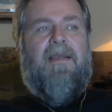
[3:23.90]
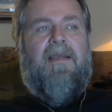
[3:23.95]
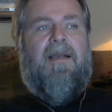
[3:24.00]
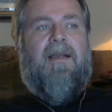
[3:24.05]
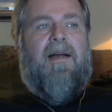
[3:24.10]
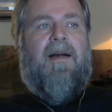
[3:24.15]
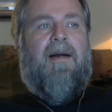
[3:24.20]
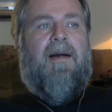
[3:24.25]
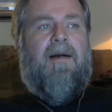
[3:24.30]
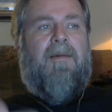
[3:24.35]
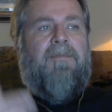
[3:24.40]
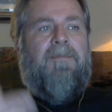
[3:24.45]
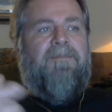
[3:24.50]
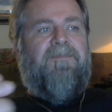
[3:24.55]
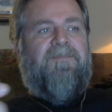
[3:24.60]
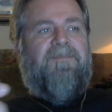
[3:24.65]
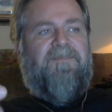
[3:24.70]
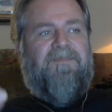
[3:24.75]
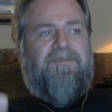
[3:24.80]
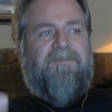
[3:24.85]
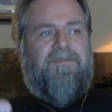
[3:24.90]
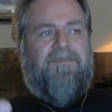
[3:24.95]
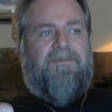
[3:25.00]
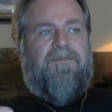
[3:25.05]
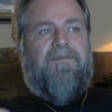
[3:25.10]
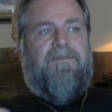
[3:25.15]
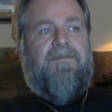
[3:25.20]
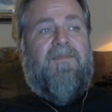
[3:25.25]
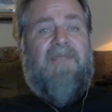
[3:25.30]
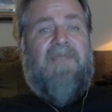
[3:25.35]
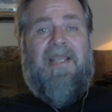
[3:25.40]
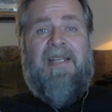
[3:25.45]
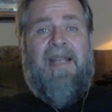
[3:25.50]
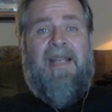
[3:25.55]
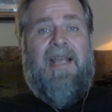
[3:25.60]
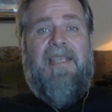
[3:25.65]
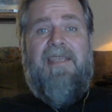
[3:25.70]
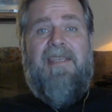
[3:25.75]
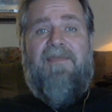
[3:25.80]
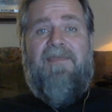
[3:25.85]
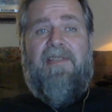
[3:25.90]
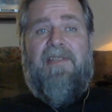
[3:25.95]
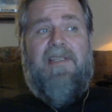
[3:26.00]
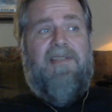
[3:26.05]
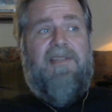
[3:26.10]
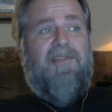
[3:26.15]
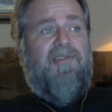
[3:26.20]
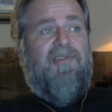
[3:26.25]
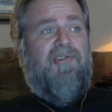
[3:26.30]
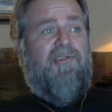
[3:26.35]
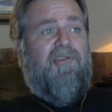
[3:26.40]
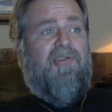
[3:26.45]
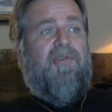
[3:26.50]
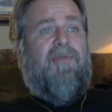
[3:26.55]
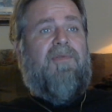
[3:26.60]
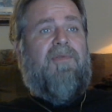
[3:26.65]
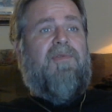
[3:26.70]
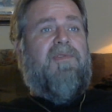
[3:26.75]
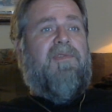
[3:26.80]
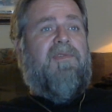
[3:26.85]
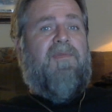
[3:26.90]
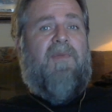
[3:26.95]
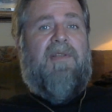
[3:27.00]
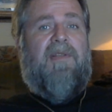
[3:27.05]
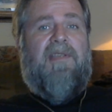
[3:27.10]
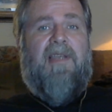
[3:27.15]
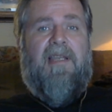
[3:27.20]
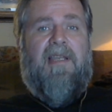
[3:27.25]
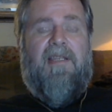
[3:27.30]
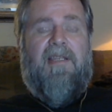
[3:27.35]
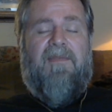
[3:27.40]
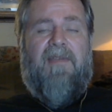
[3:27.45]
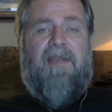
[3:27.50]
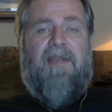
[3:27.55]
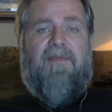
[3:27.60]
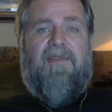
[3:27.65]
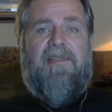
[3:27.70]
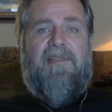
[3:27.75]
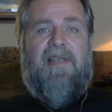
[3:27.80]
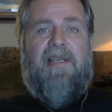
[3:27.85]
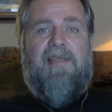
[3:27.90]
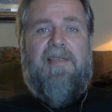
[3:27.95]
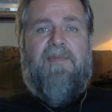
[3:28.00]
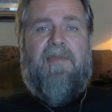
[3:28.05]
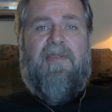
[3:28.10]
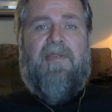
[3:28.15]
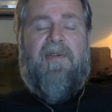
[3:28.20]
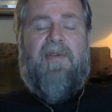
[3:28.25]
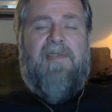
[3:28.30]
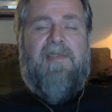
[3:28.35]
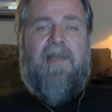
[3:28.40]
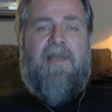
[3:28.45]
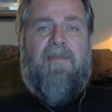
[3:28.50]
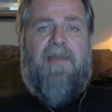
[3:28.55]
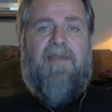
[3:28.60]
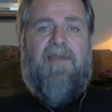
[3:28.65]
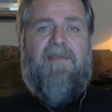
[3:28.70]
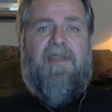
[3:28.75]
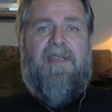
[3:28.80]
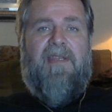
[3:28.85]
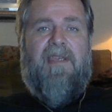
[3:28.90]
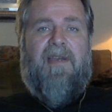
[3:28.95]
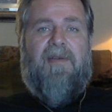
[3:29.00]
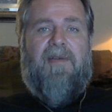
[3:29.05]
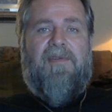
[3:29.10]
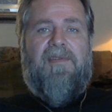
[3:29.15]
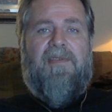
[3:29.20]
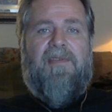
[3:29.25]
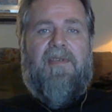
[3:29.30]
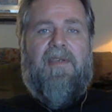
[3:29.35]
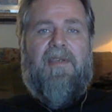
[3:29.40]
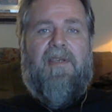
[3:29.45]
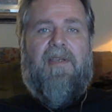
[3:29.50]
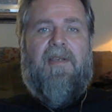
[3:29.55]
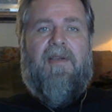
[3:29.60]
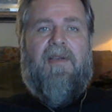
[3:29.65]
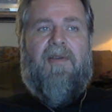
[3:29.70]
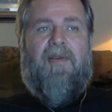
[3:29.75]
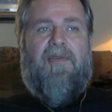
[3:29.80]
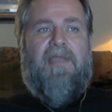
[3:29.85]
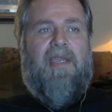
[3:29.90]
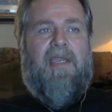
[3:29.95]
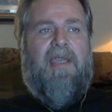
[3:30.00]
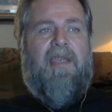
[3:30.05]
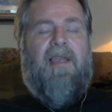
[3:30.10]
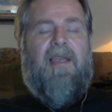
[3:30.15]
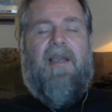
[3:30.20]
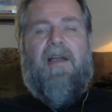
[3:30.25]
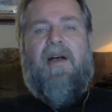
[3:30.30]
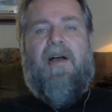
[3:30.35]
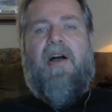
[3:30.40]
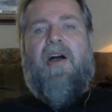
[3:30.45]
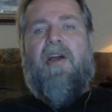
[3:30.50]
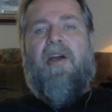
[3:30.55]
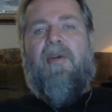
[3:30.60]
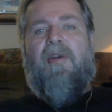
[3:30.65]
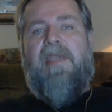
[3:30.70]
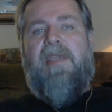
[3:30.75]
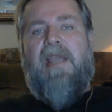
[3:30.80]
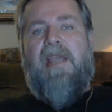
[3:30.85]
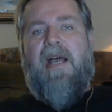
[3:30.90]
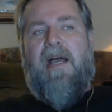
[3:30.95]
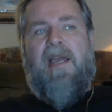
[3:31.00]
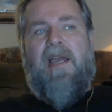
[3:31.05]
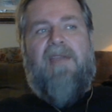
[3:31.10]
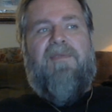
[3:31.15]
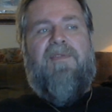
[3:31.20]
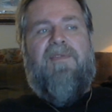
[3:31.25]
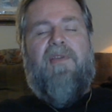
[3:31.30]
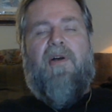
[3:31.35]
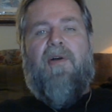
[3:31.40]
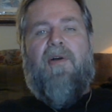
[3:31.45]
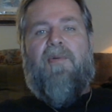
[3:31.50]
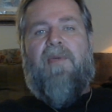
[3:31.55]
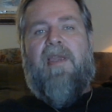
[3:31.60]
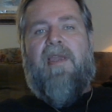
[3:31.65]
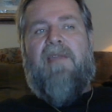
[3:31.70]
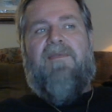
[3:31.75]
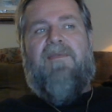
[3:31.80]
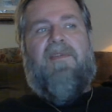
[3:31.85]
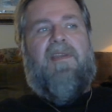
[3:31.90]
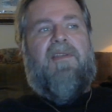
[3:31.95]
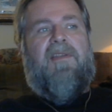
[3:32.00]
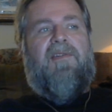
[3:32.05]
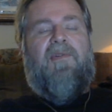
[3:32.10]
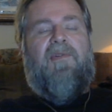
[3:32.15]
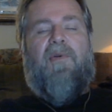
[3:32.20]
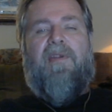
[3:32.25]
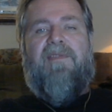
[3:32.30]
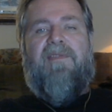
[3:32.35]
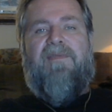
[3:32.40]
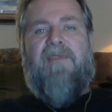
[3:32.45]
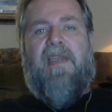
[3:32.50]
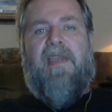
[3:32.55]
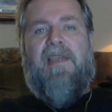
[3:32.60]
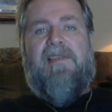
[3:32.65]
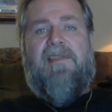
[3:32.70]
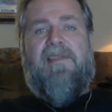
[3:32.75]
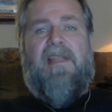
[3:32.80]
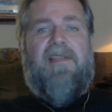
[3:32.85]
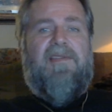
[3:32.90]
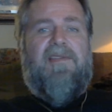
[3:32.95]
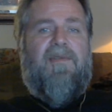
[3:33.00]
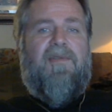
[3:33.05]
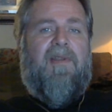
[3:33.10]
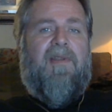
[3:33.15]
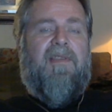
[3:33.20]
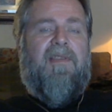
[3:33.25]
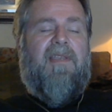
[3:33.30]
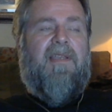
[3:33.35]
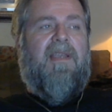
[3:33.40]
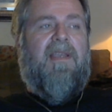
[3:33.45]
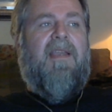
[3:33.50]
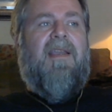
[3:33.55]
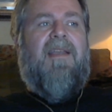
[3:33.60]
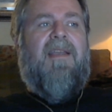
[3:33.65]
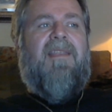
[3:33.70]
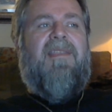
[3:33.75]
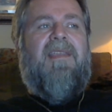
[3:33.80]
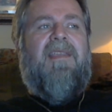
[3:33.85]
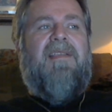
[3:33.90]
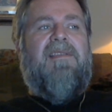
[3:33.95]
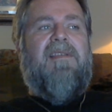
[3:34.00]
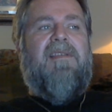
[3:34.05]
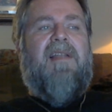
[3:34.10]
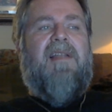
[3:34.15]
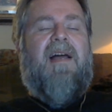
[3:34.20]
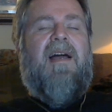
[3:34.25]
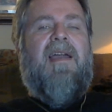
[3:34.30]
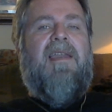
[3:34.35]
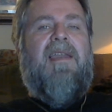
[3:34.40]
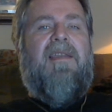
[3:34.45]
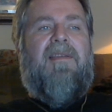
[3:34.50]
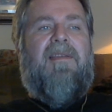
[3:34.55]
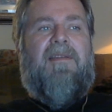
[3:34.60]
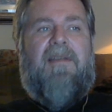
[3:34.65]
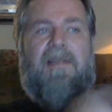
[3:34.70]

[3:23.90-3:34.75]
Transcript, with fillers: And I even get to choose what kind of advertisement goes on my videos, okay? REI, Fjällräven, North Face, that sort of thing. Things that I